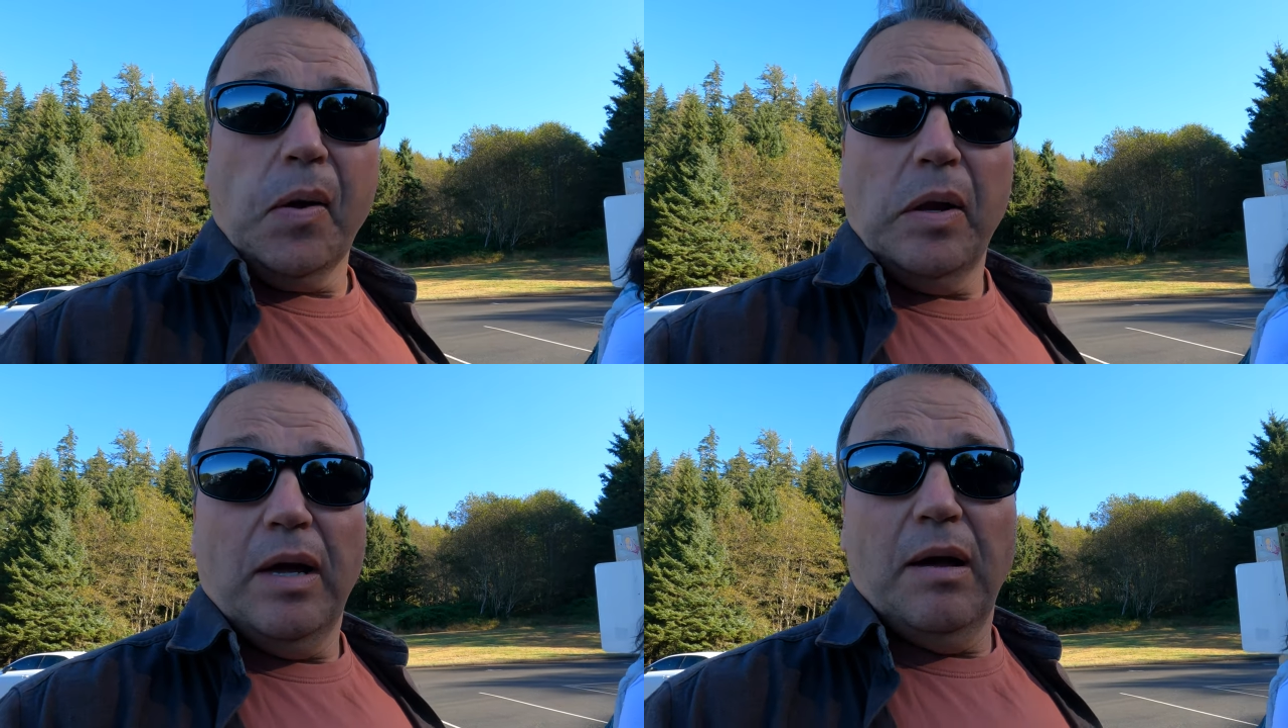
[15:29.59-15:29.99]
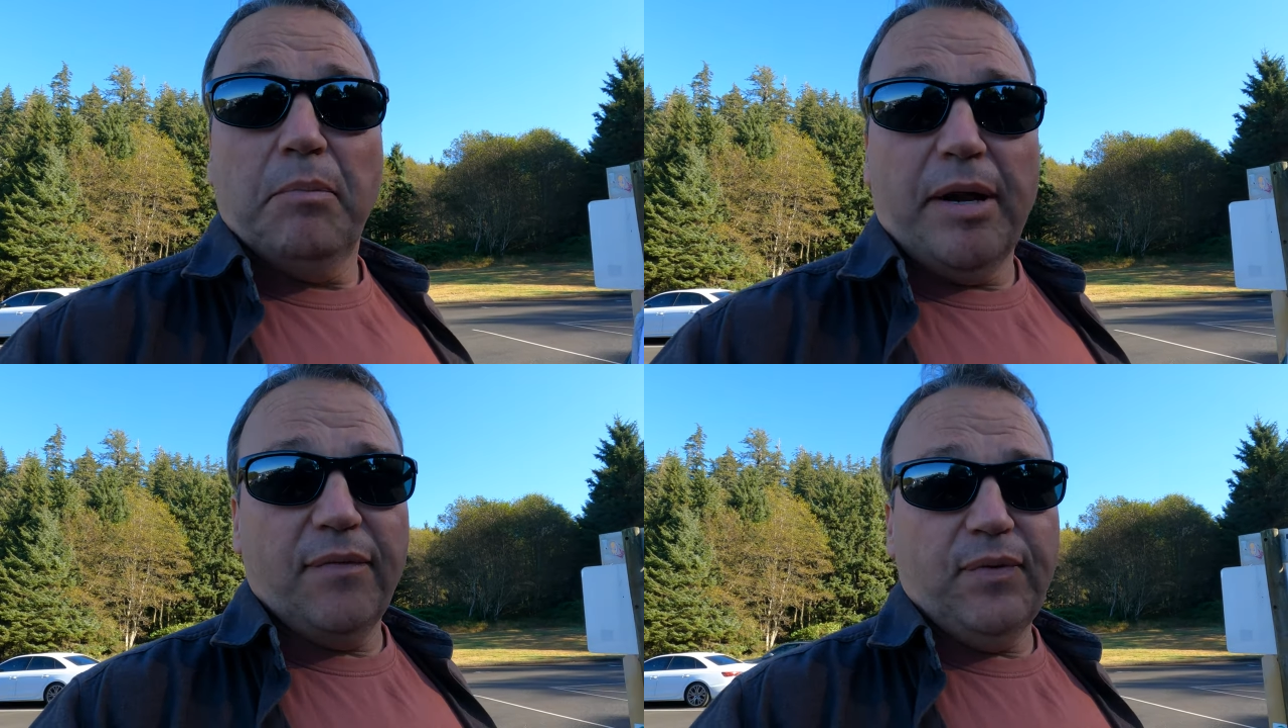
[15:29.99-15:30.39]

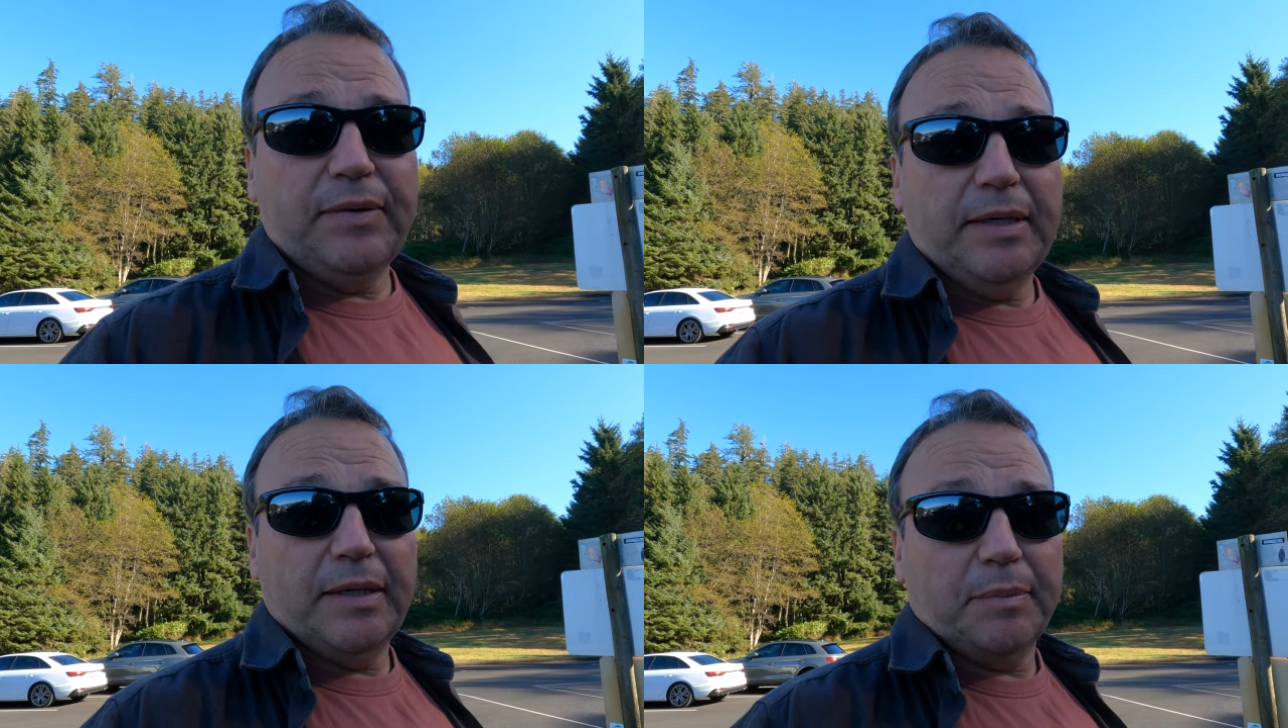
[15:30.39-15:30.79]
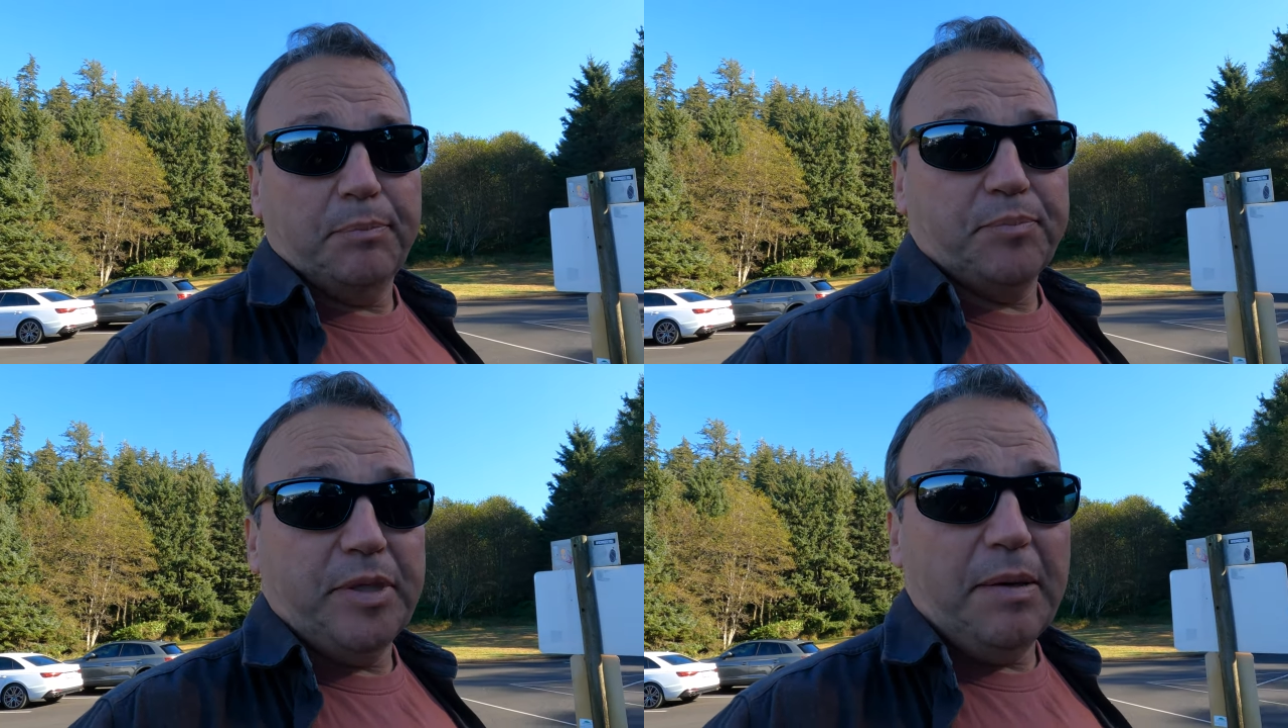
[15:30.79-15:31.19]
Bought a
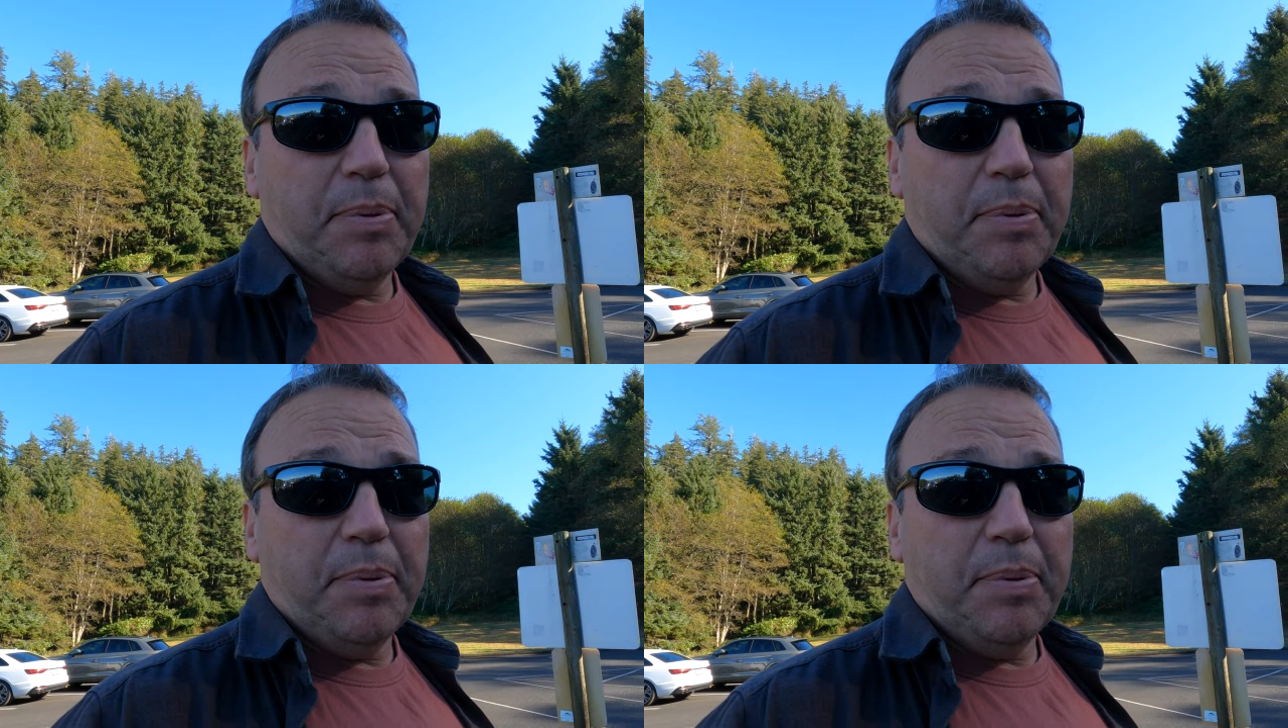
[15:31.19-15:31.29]
$5 day